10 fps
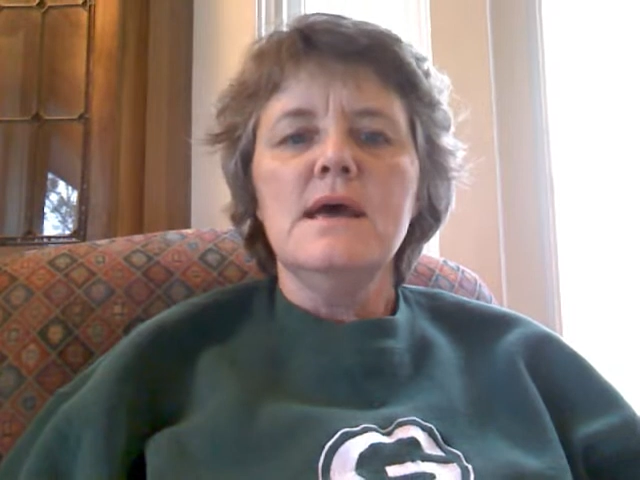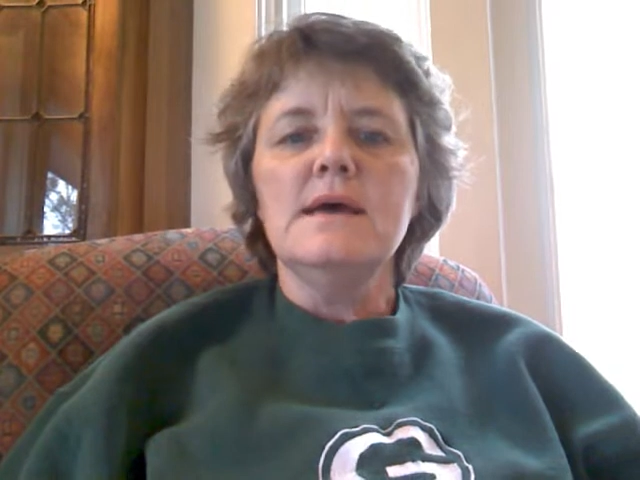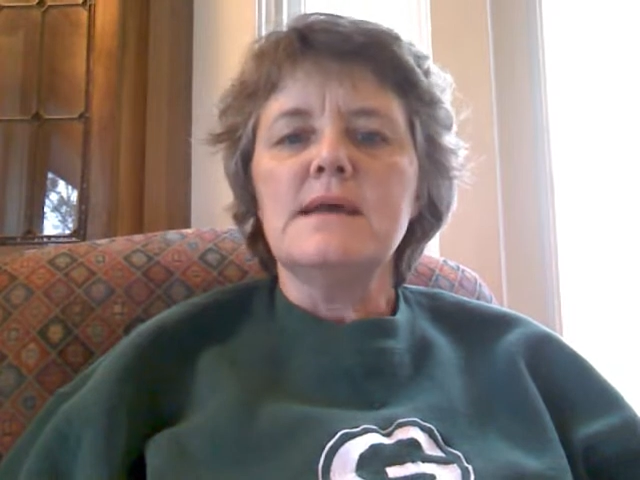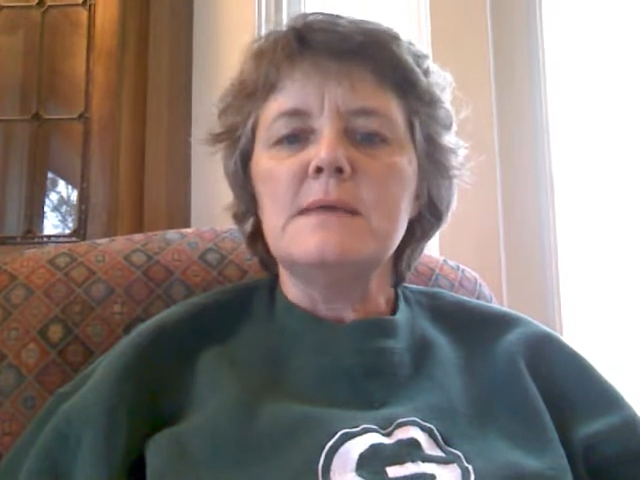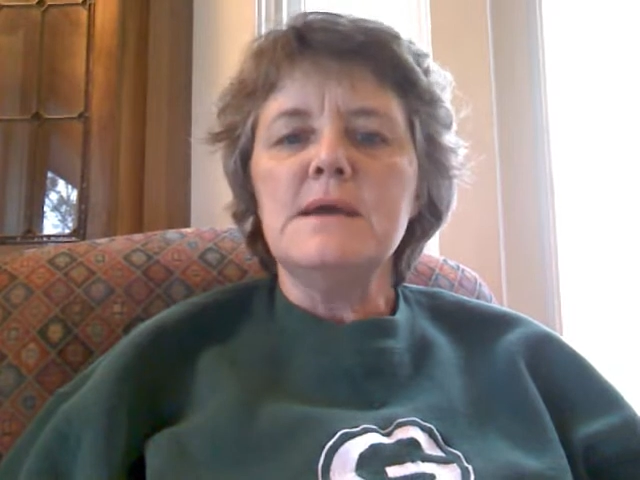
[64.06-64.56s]

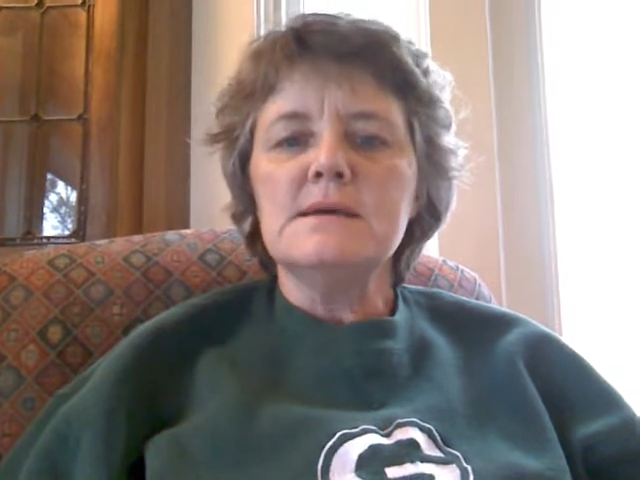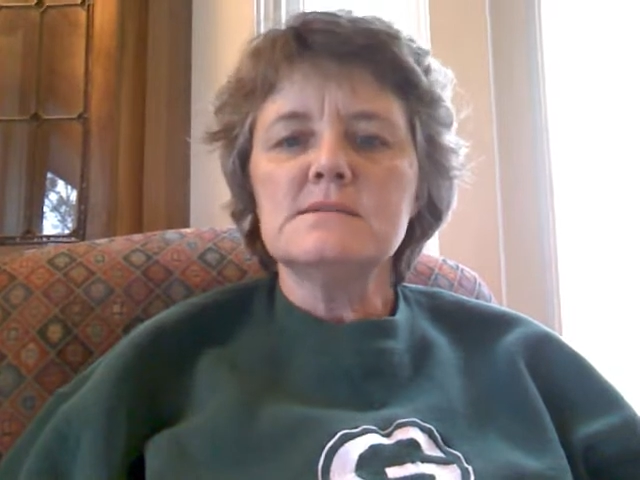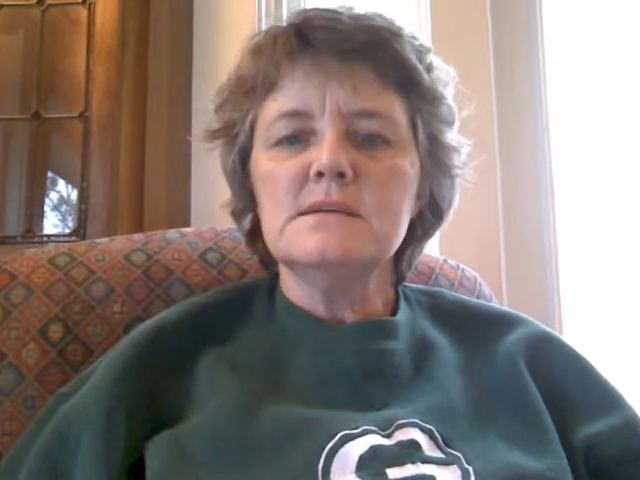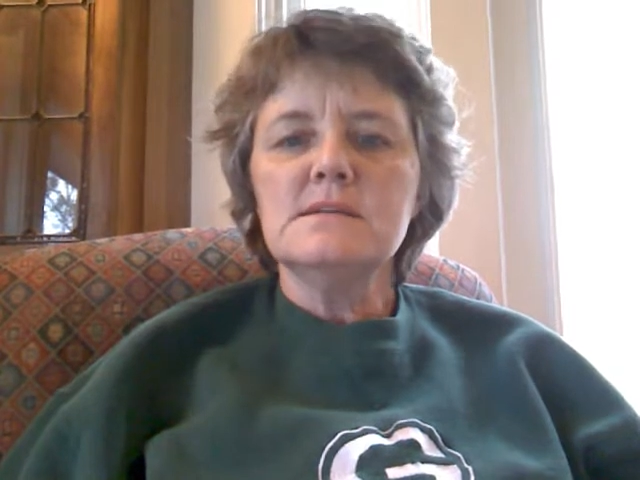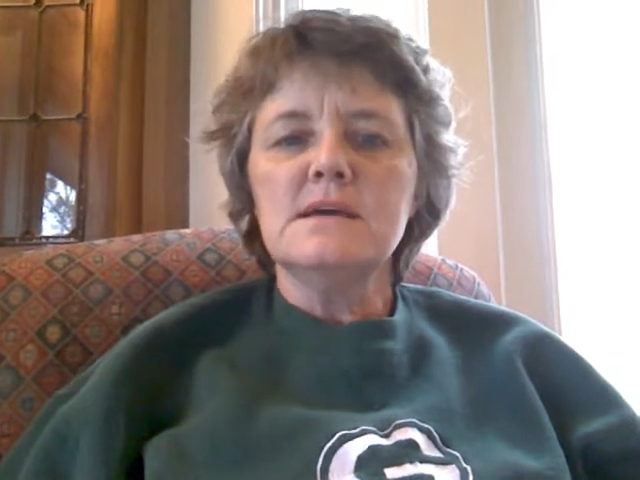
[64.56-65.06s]
and I'm
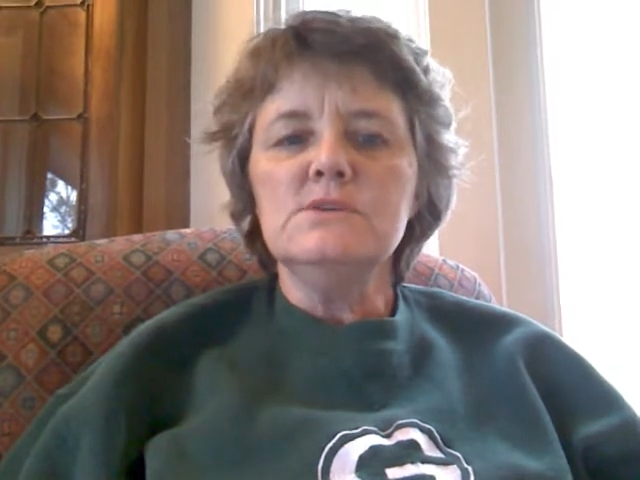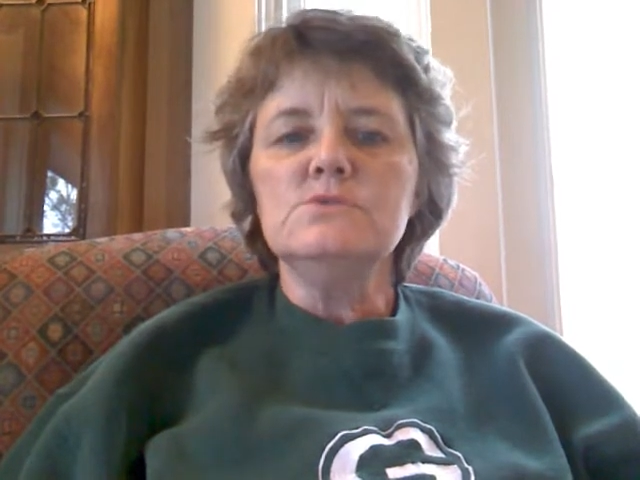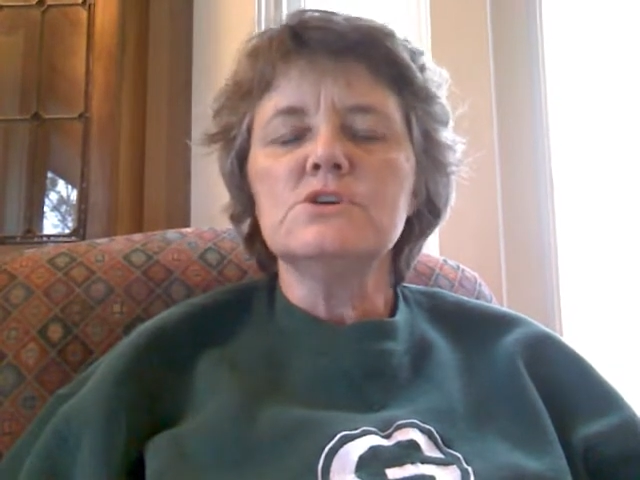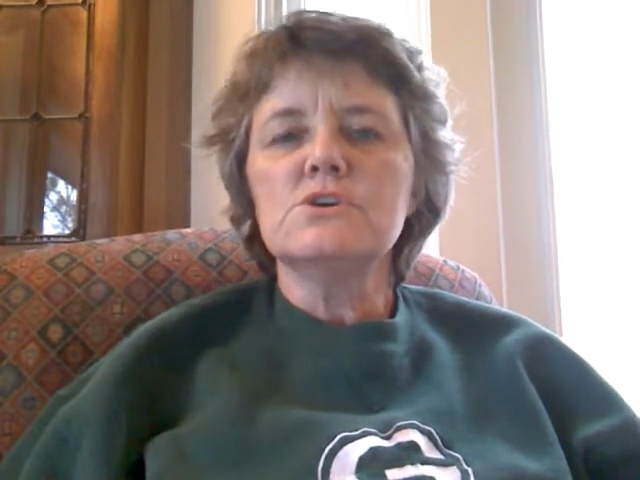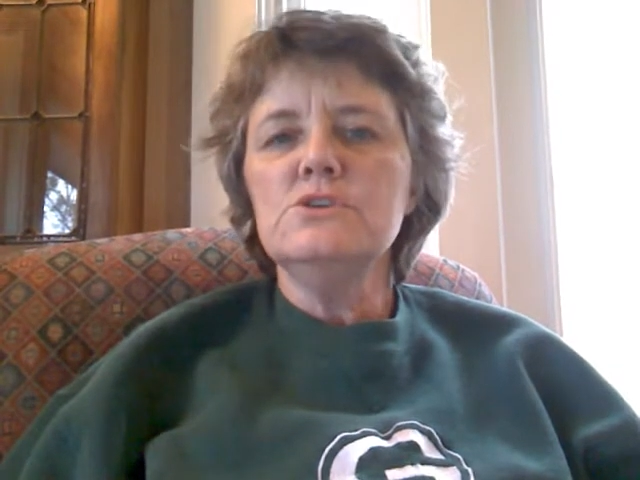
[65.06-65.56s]
asking that you
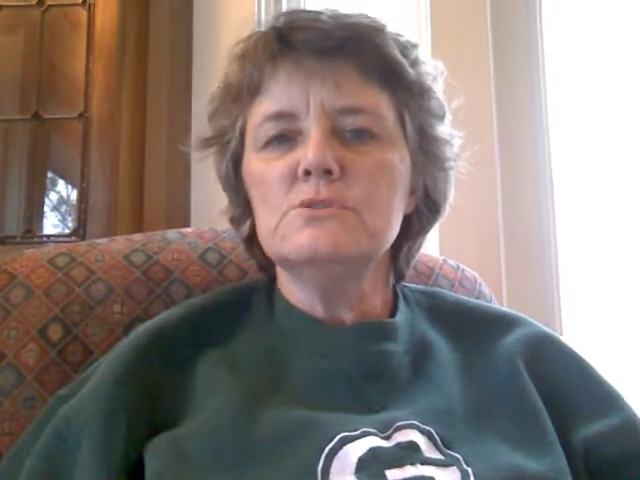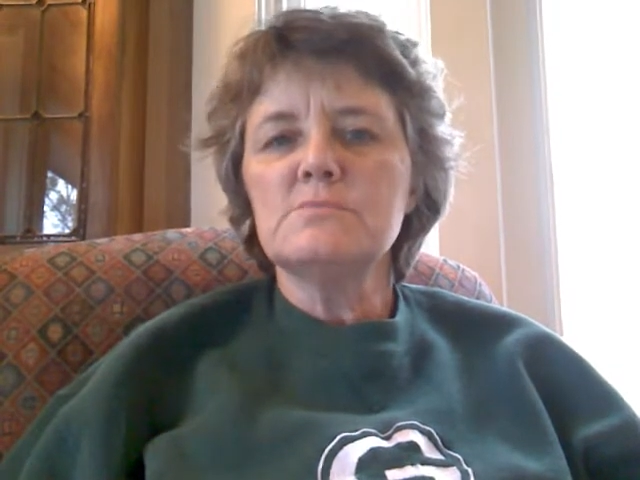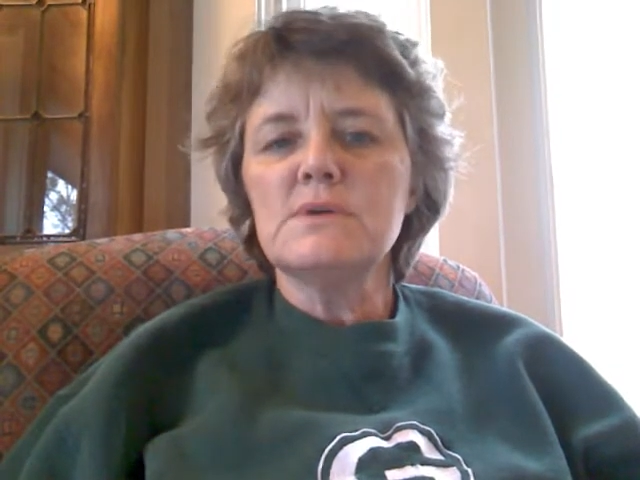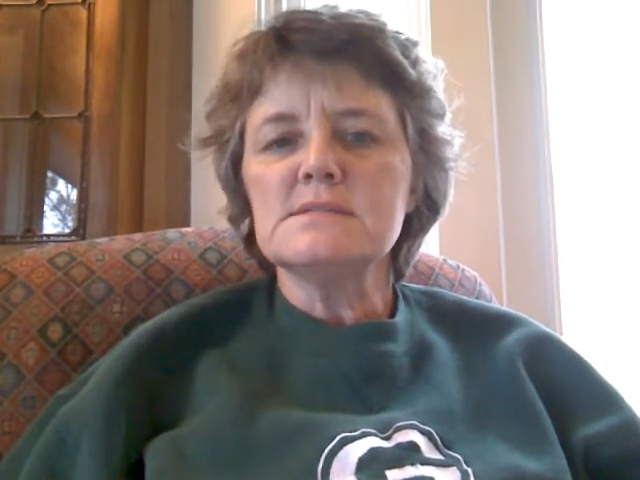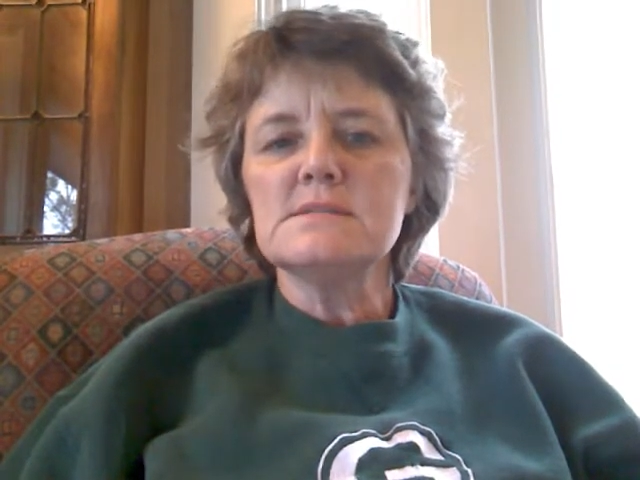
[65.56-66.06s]
turn your
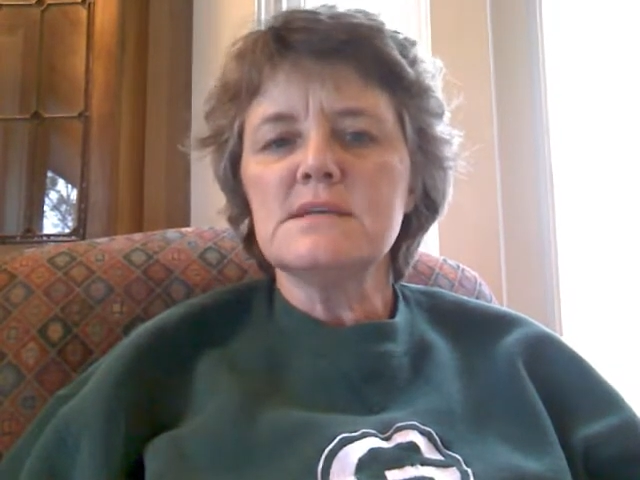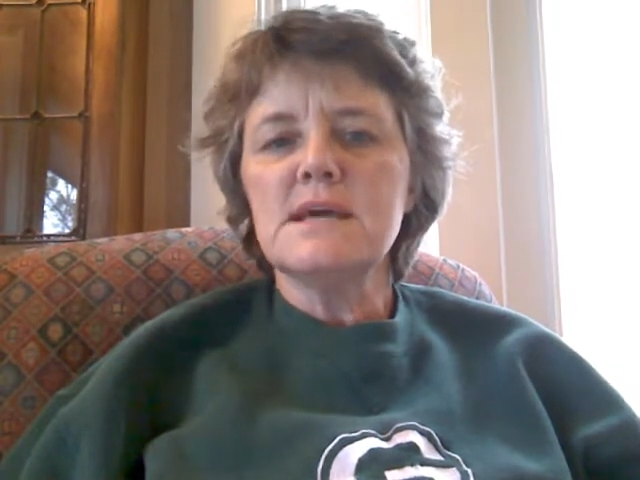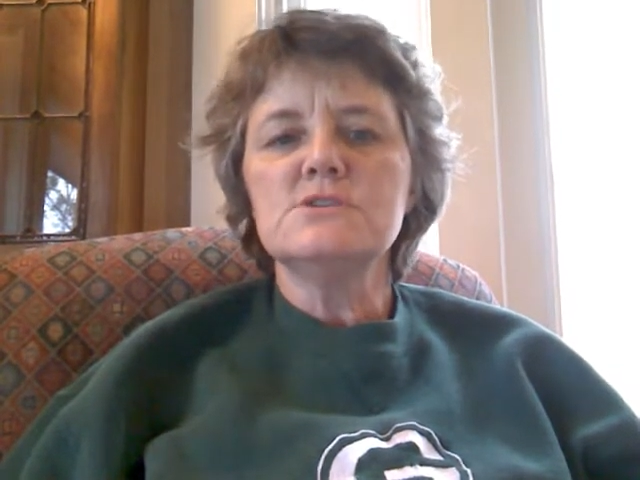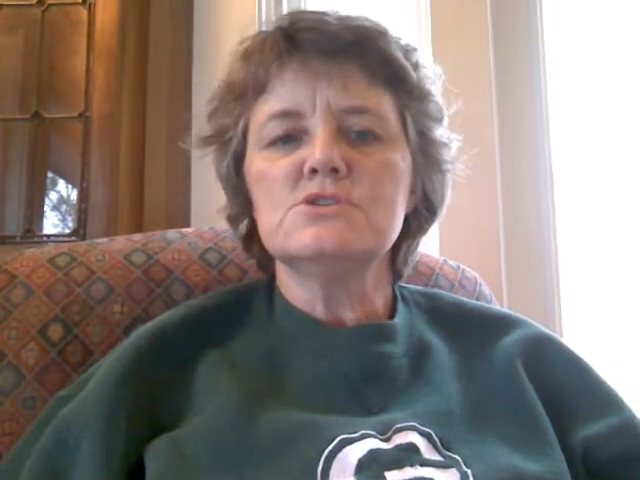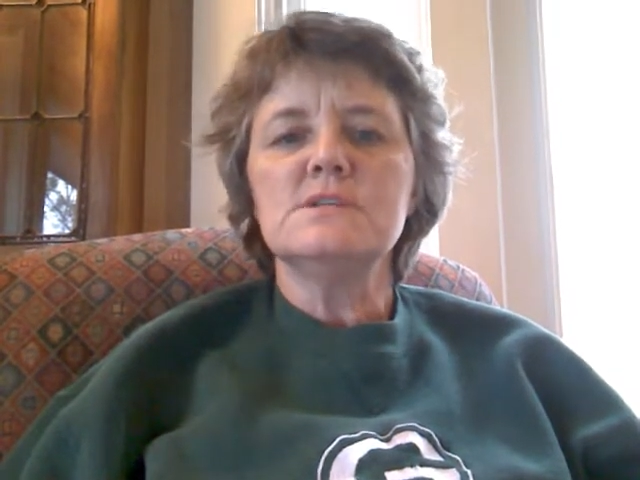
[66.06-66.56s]

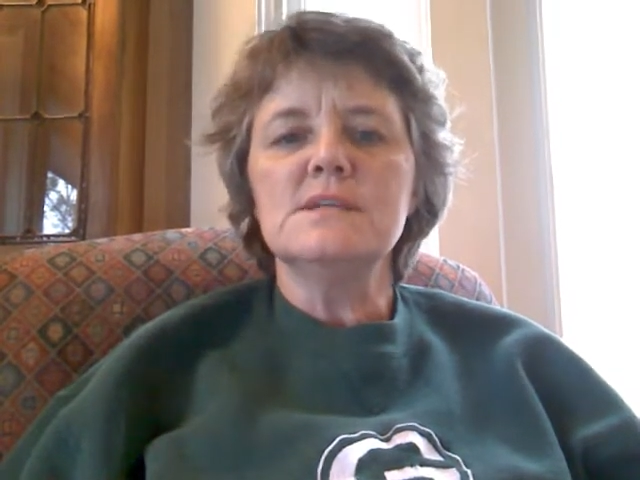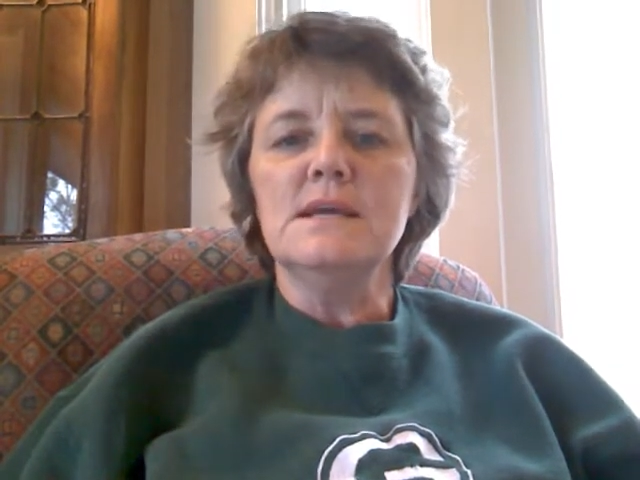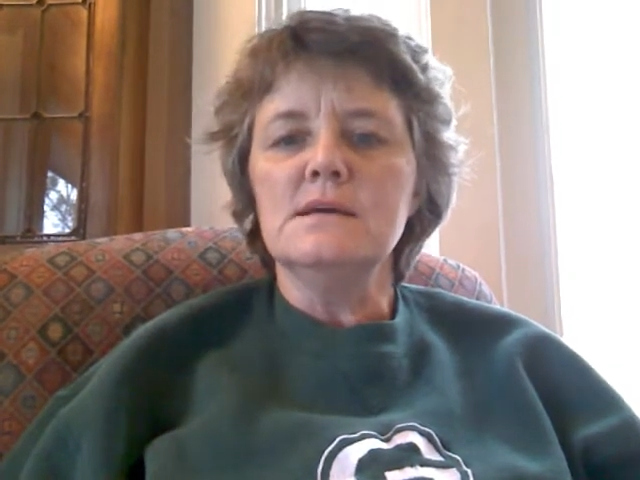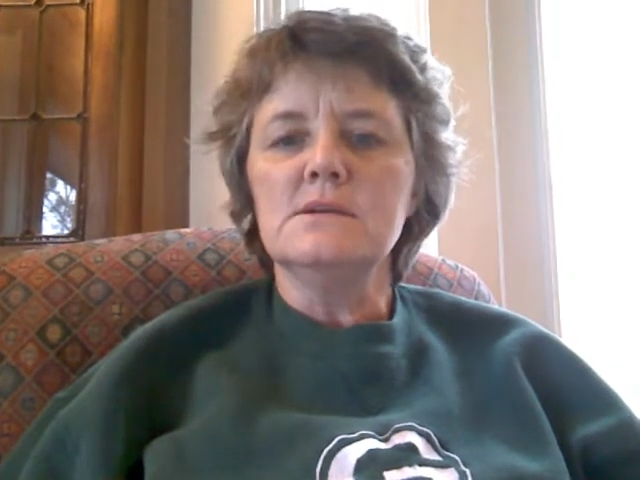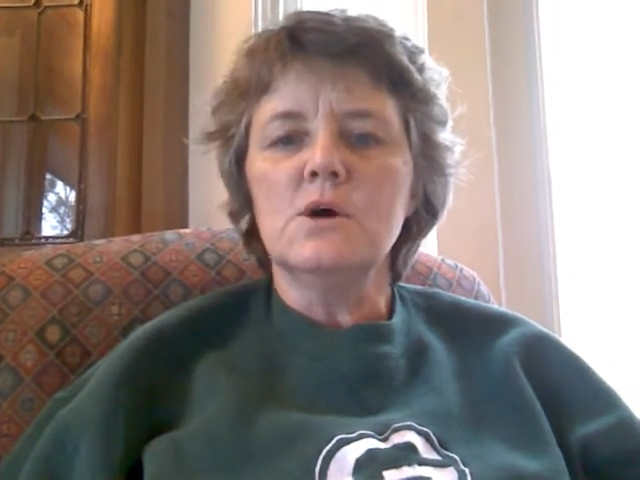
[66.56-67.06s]
presentation in